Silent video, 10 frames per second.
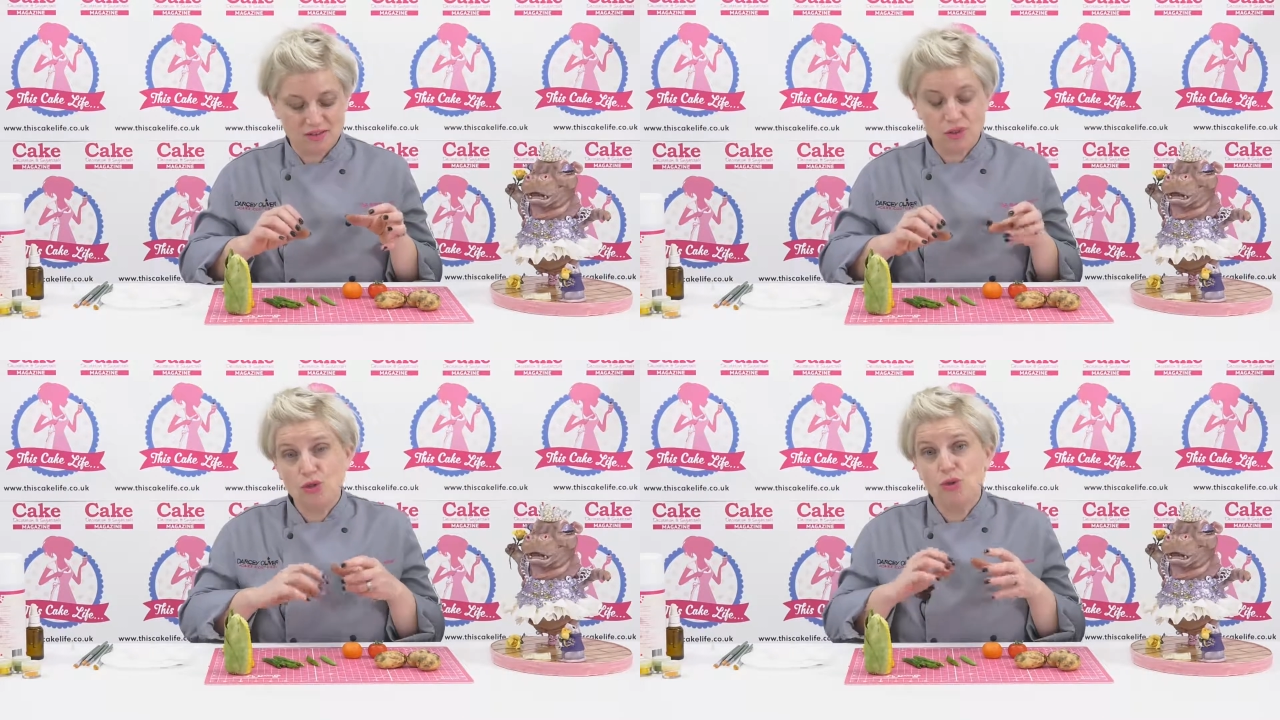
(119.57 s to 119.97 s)

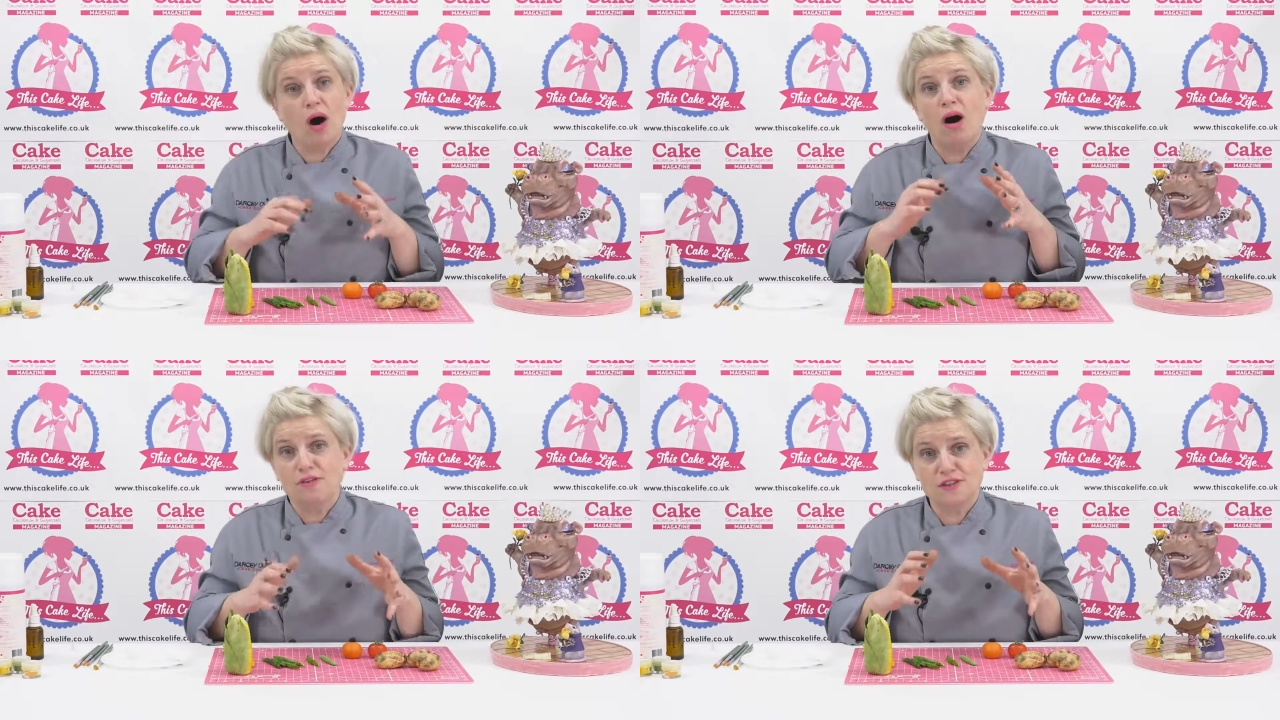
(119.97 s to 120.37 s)
So you're not
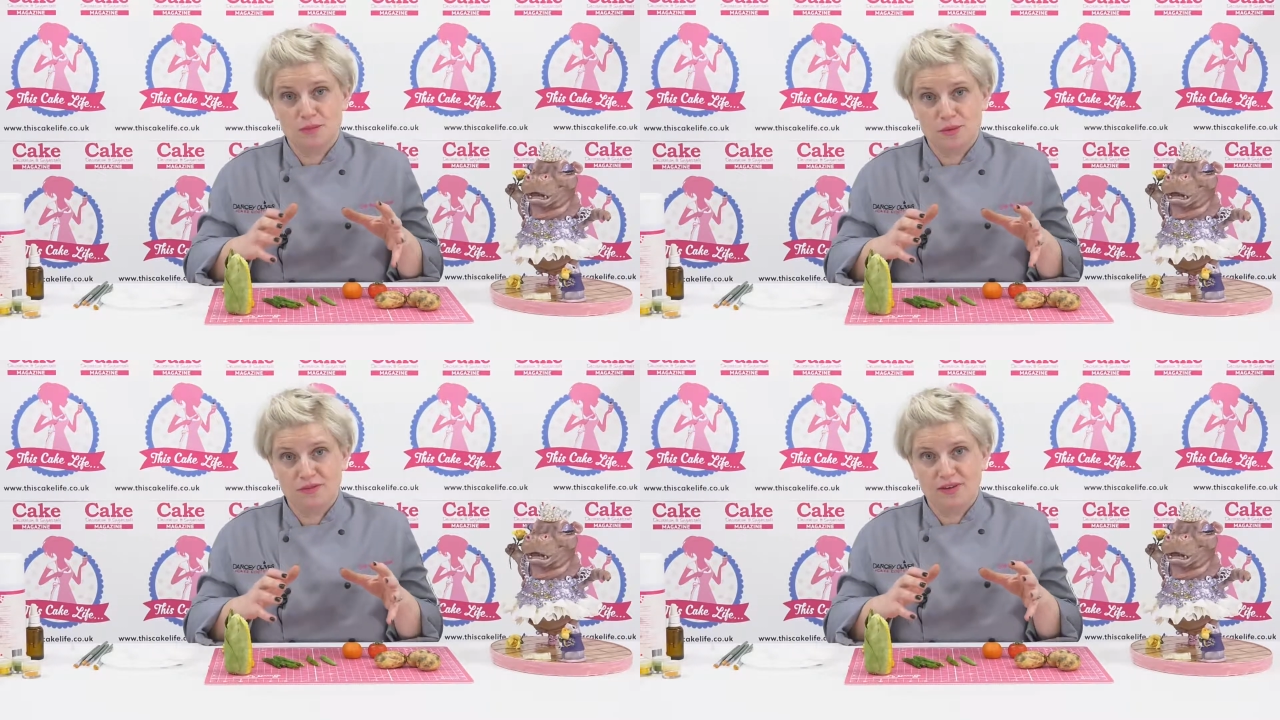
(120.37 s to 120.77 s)
after
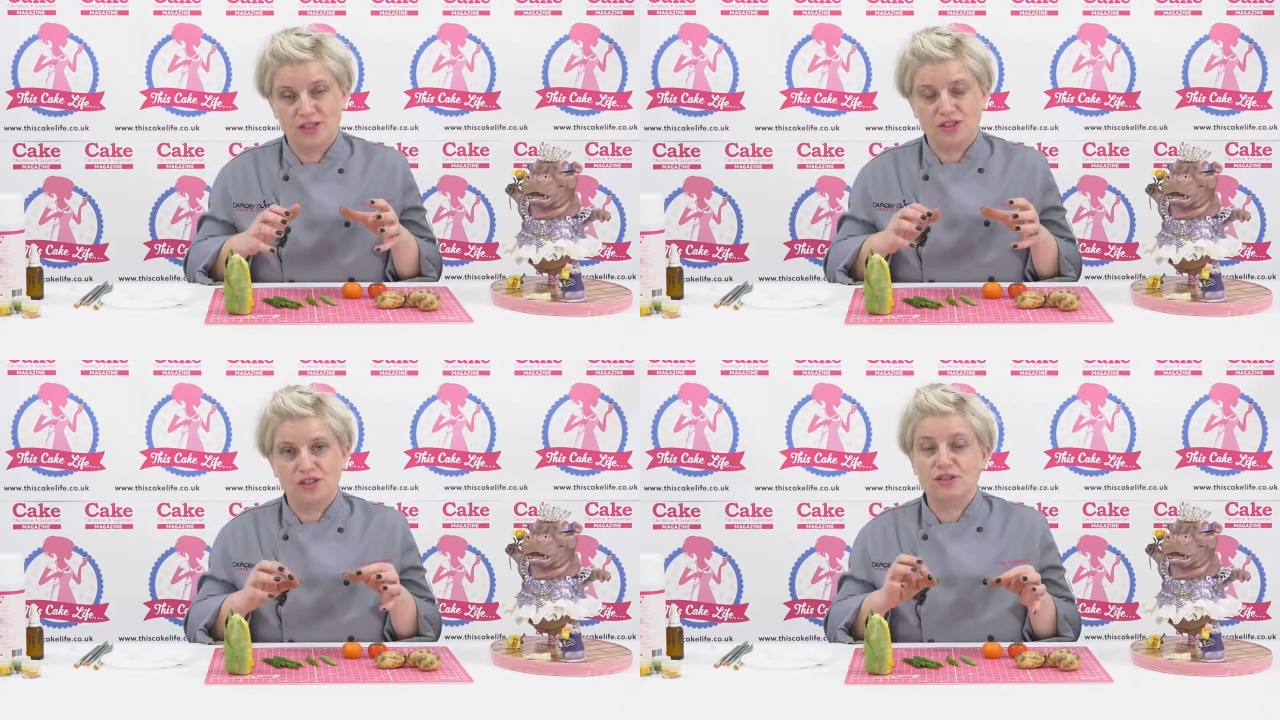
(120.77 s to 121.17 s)

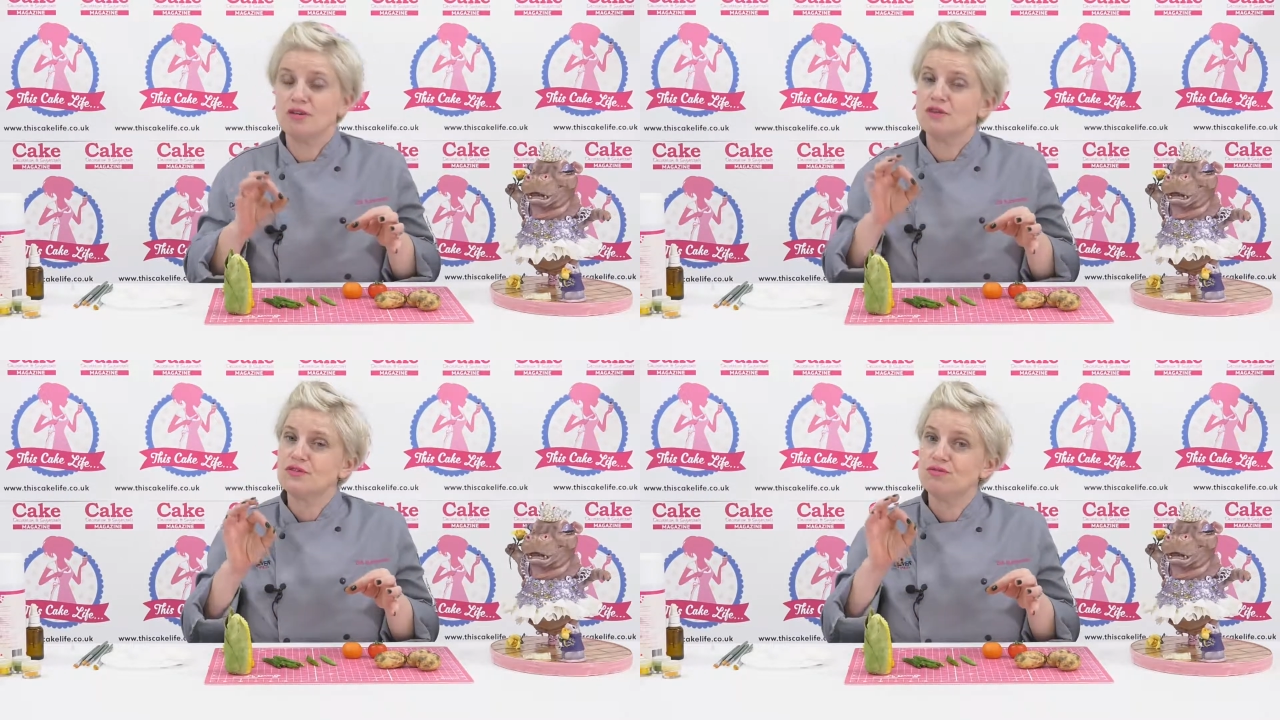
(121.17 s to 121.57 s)
perfection,
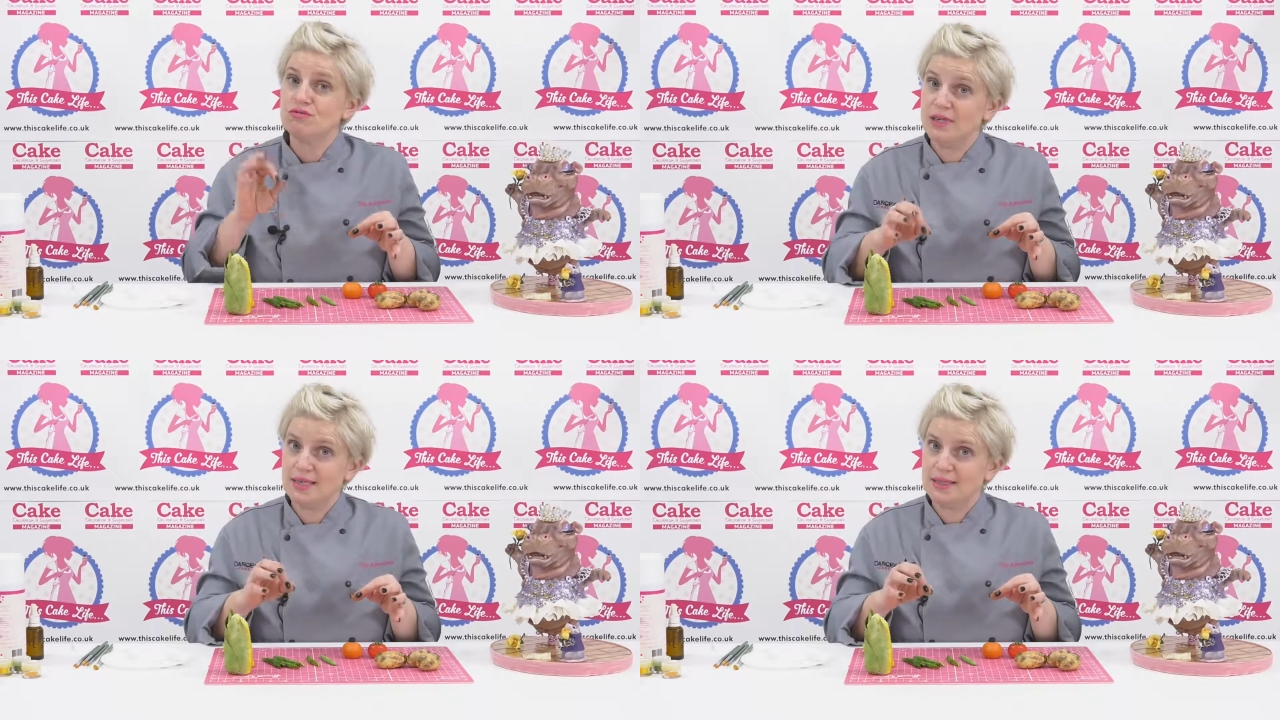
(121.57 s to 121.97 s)
you're after
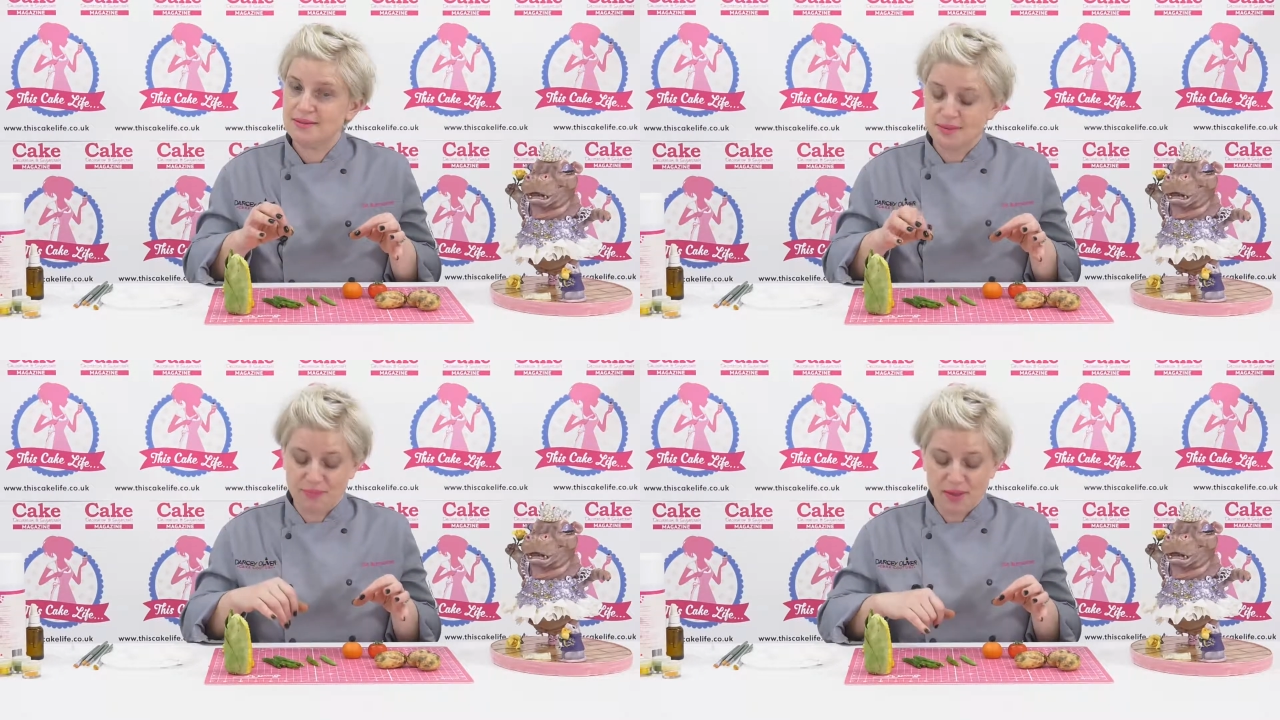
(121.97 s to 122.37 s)

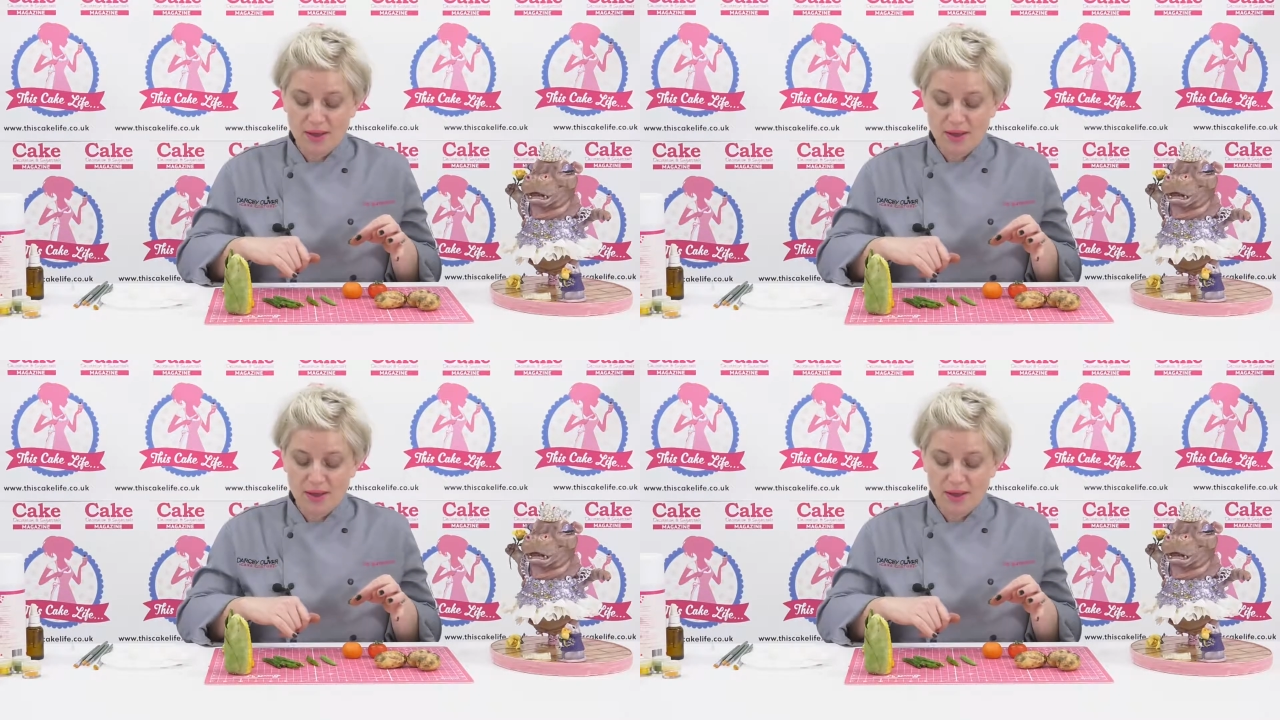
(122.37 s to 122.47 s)
realism.